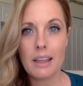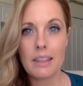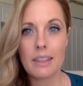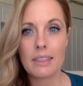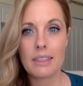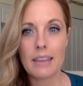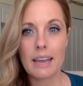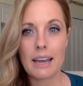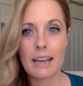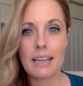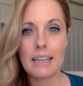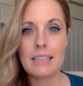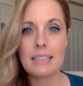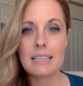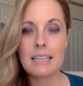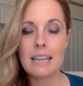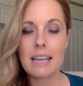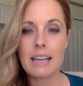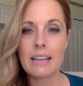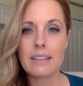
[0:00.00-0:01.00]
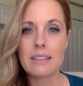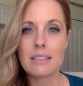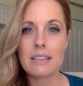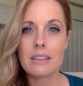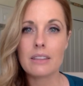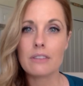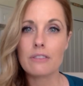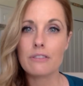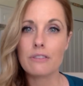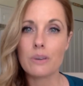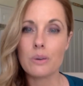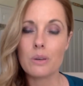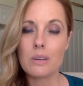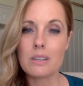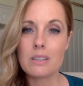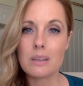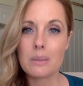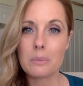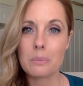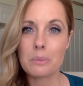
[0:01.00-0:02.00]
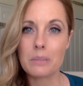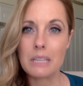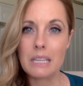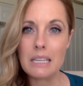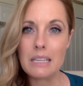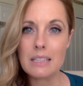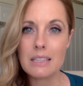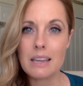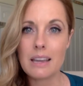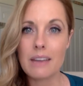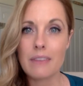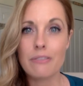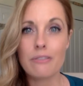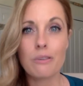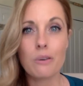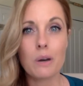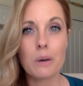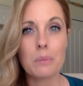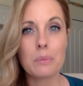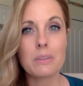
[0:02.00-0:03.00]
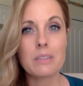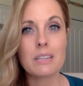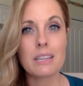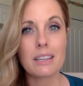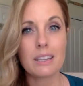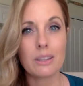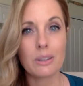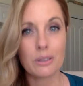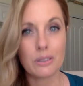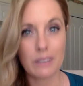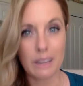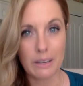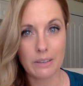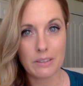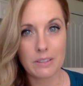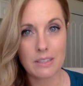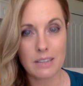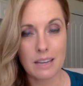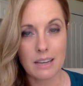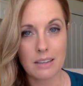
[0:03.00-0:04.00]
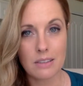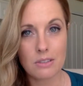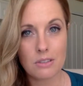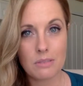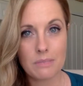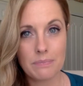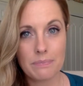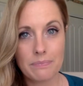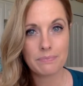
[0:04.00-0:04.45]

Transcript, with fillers: that indicates that the food is complete and for a particular life stage.